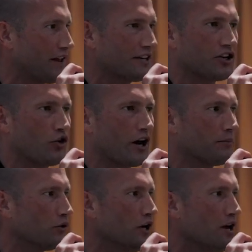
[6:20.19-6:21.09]
That's
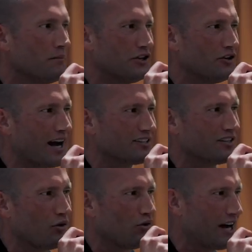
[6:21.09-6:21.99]
incredible. But you
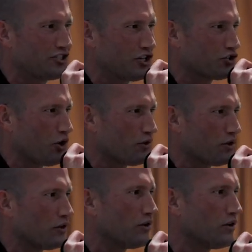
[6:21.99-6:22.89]
guys know last year's
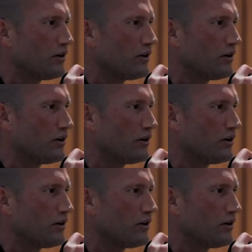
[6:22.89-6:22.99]
over.